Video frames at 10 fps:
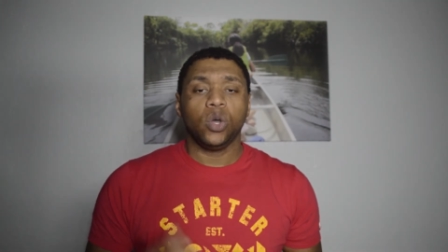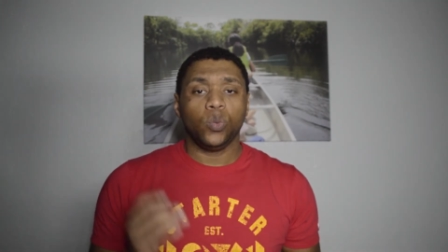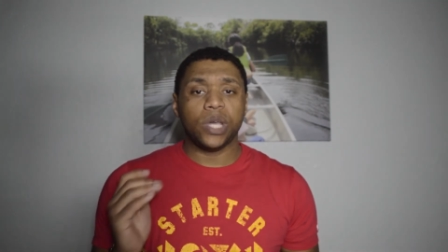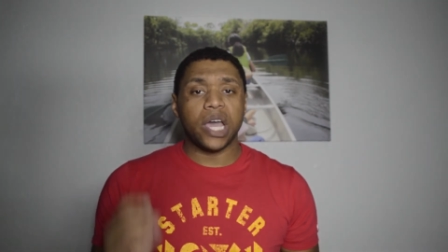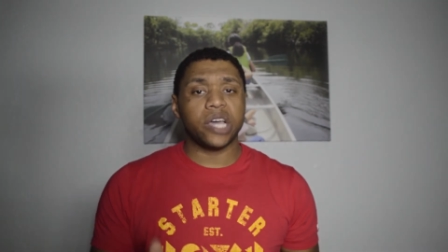
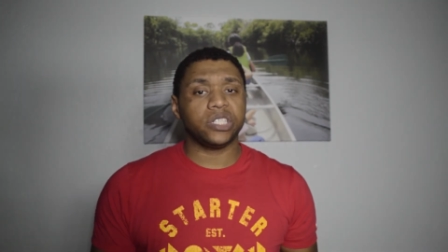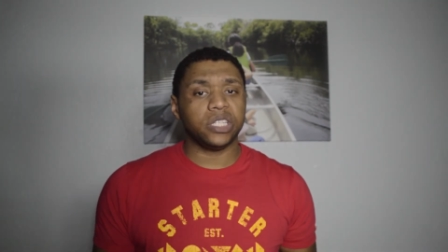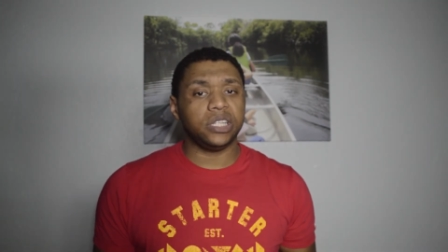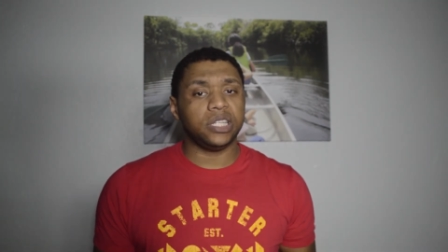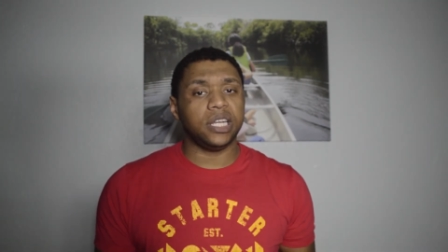We
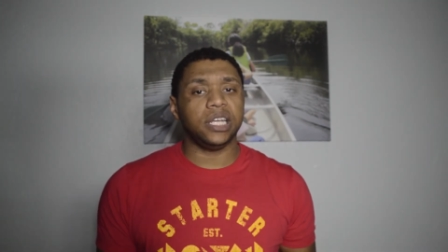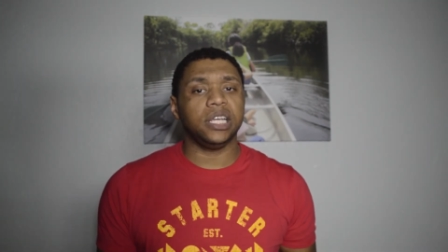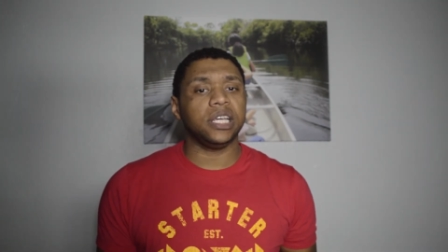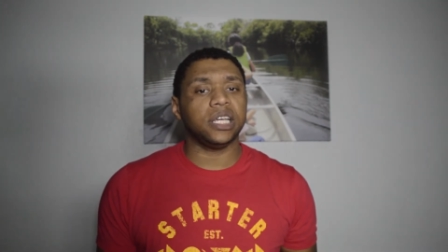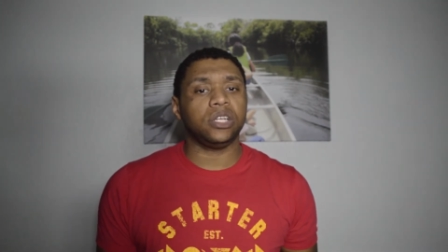actually
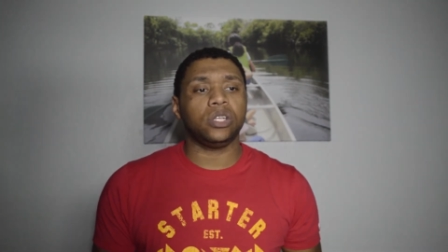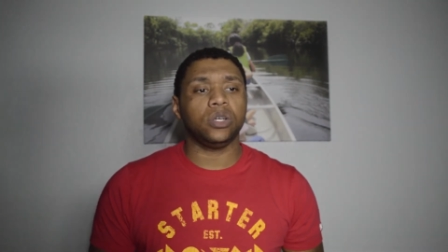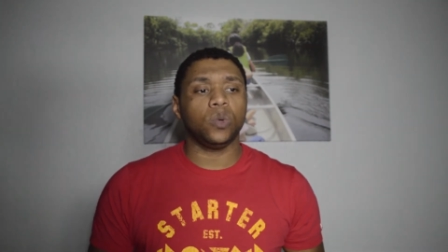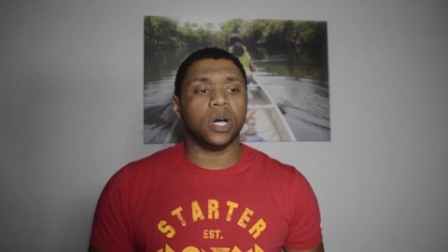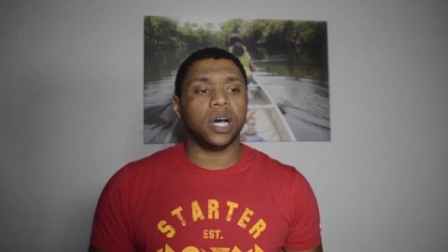didn't get
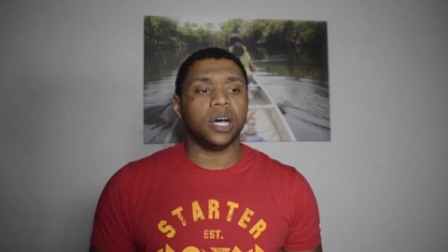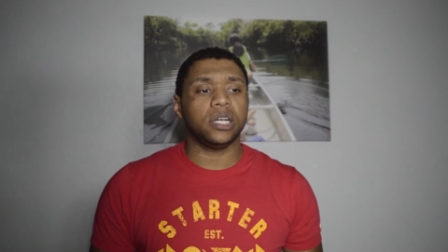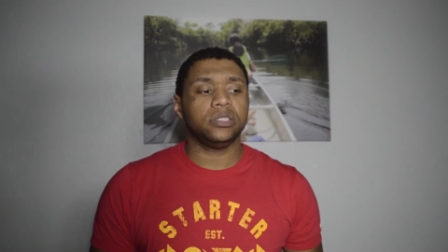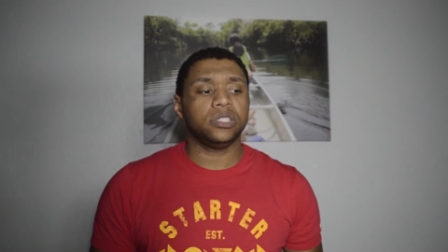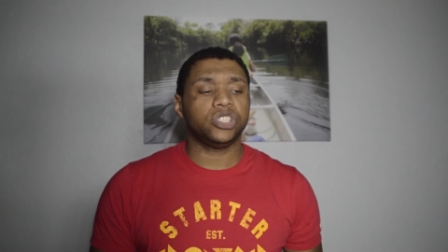
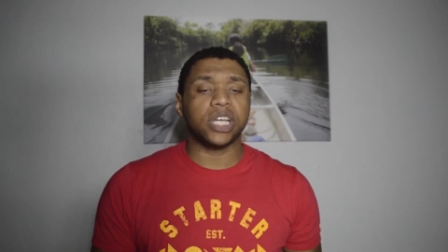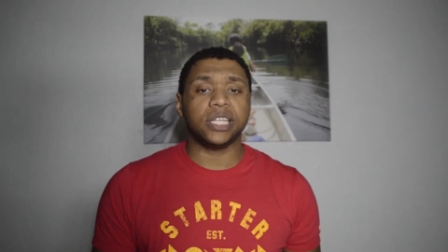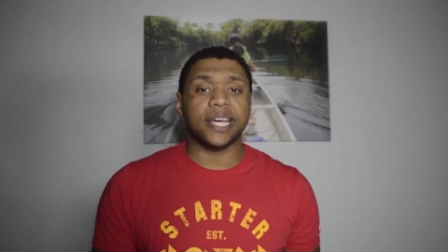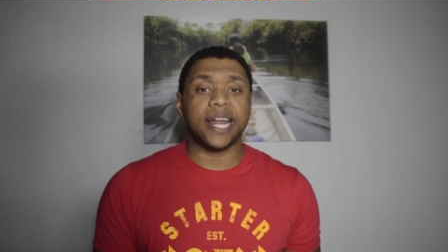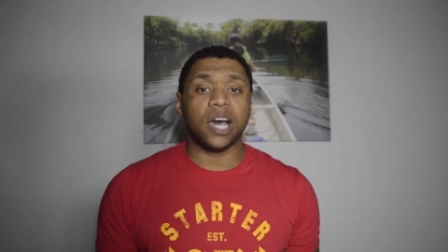to
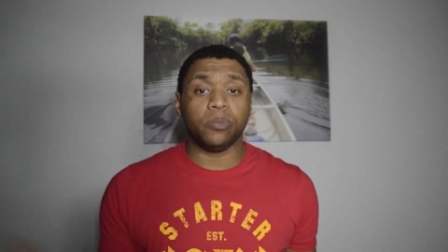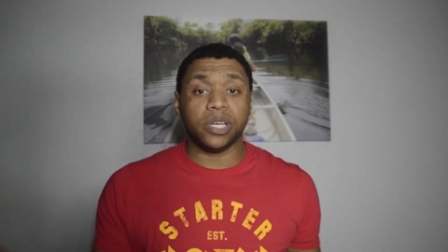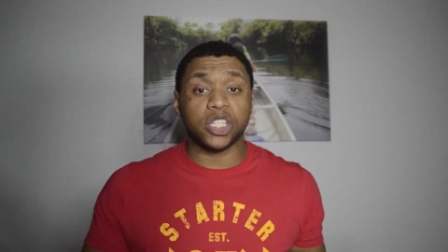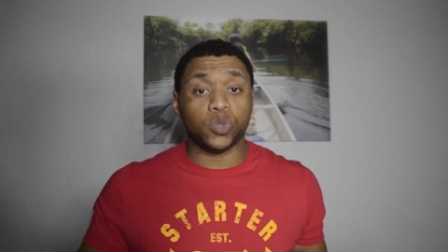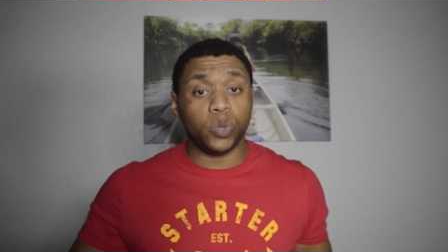check that out
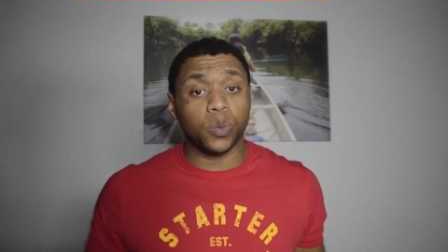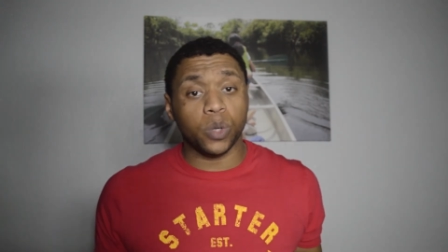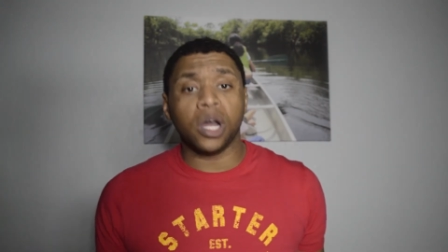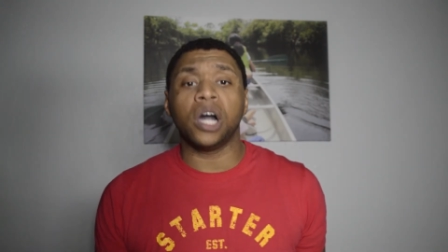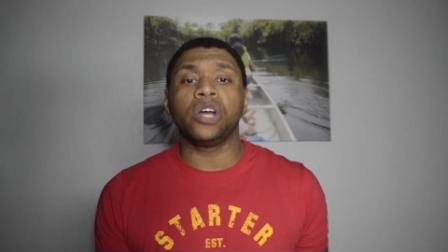because we
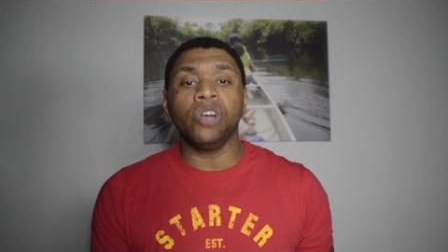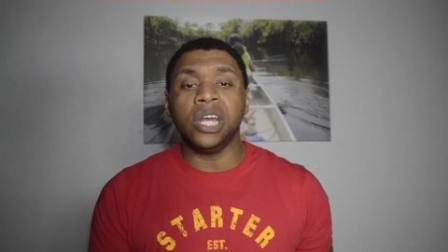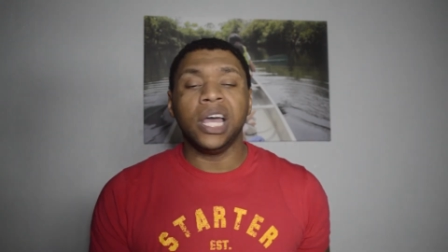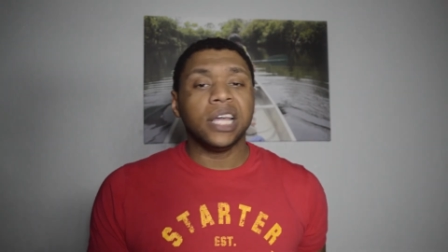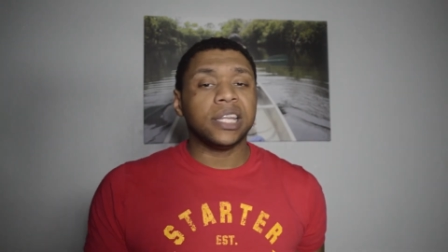were
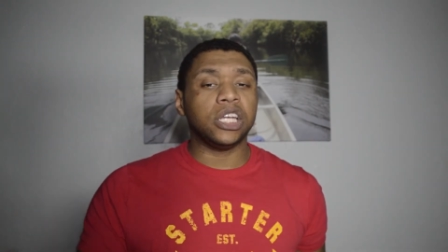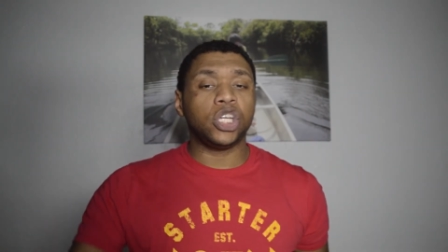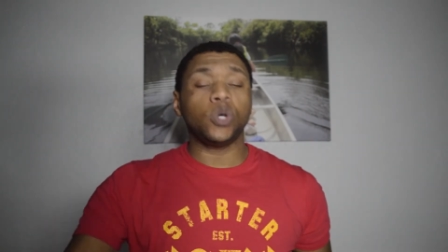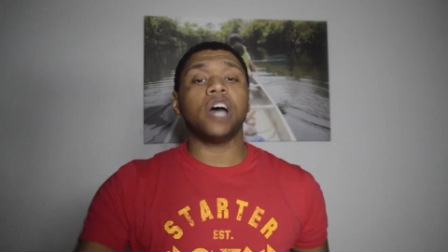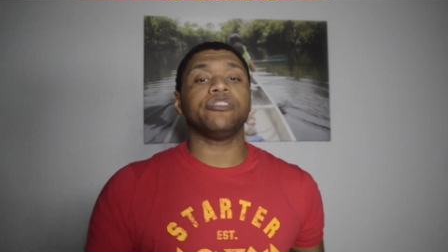hungry. They
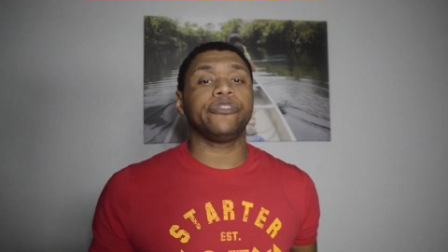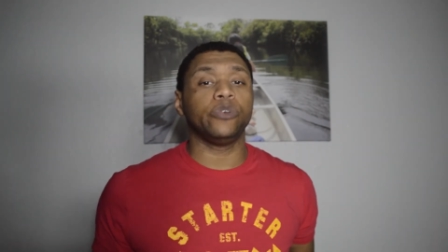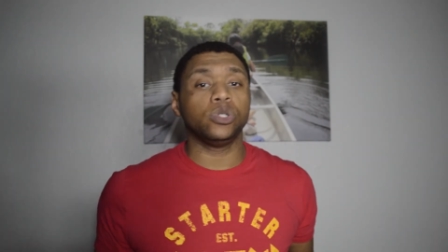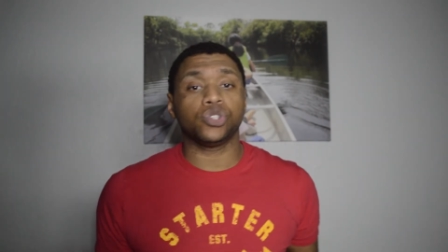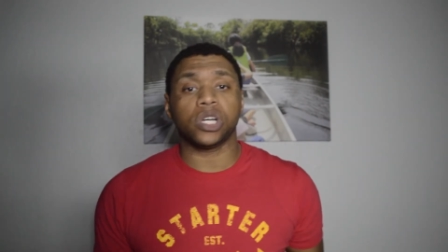do have a
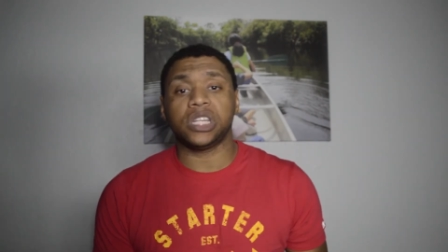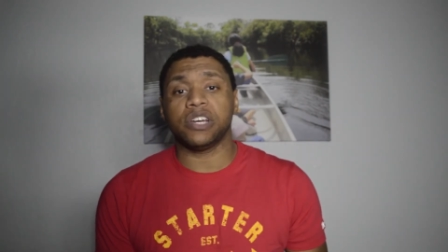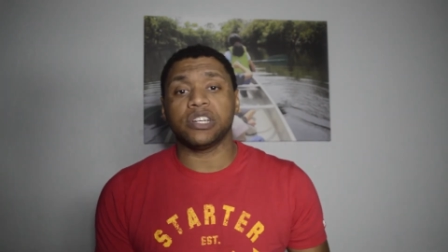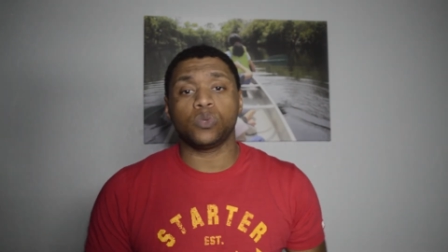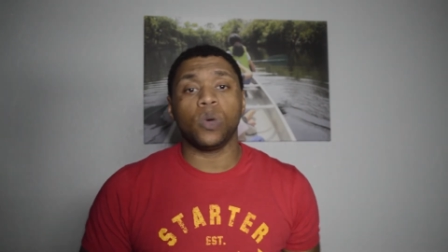food truck
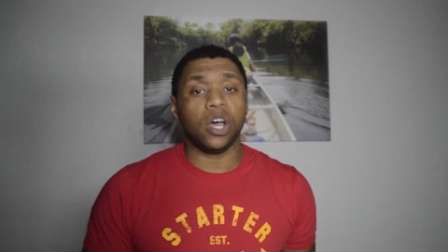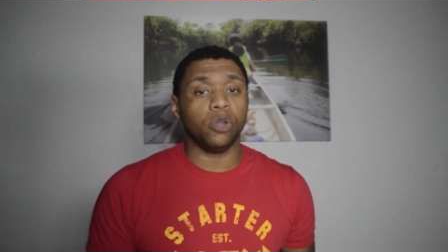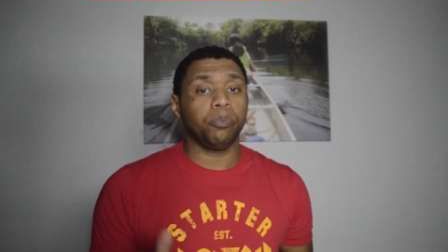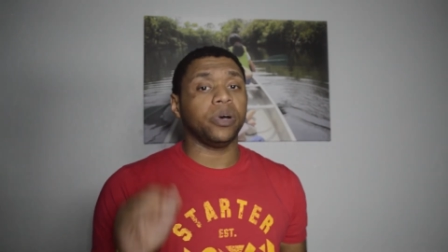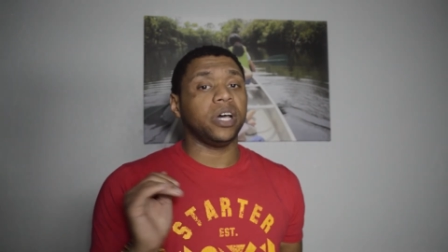there as
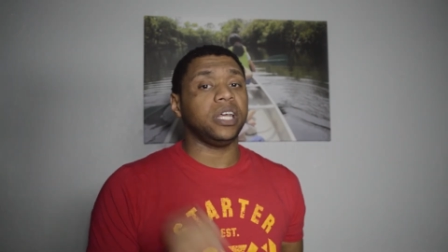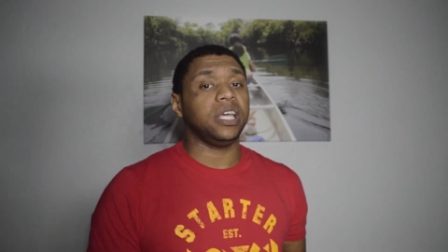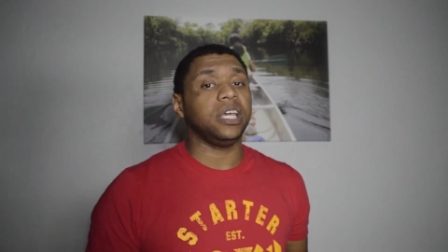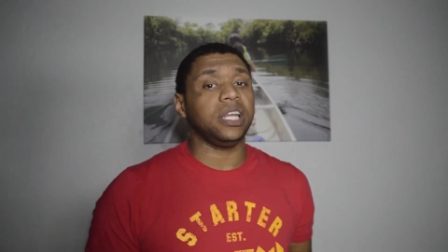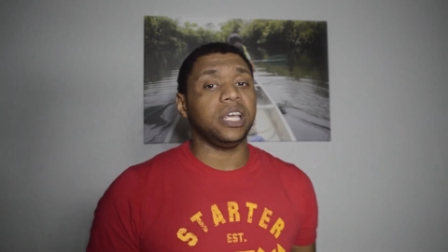well, but
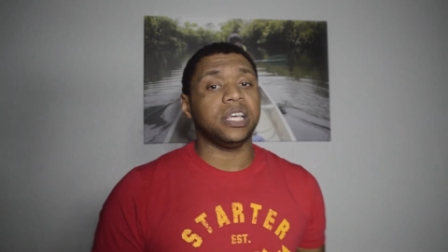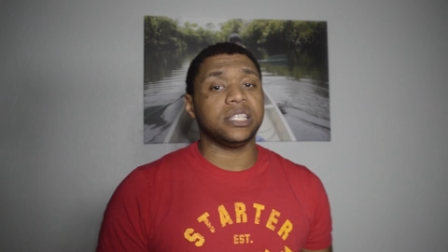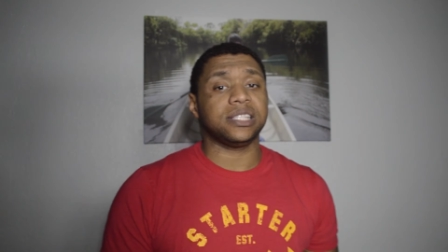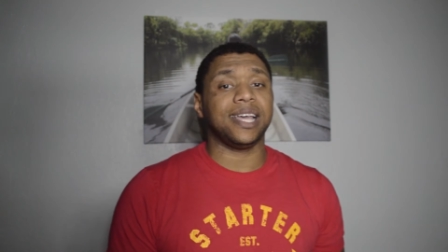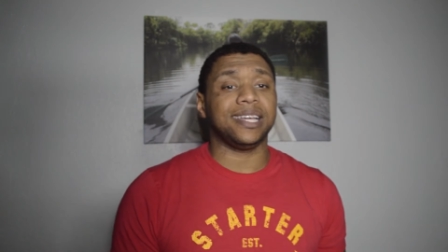it
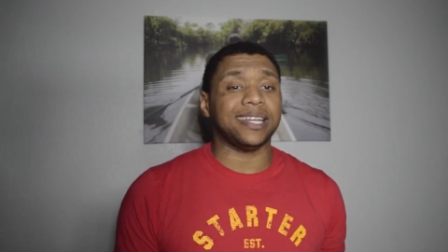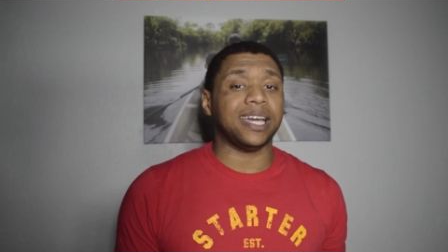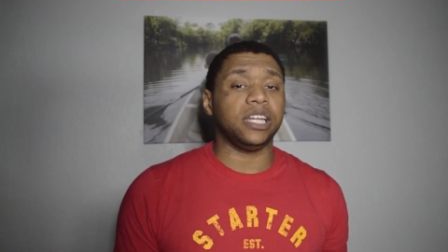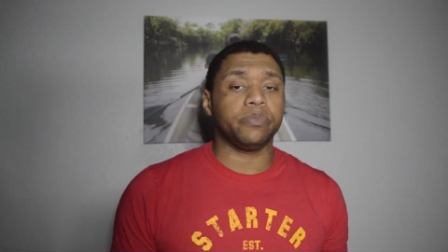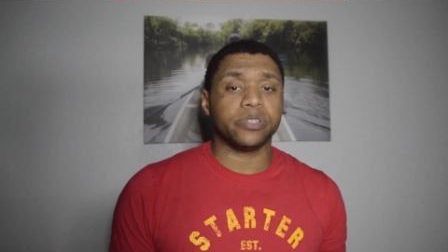is like 90%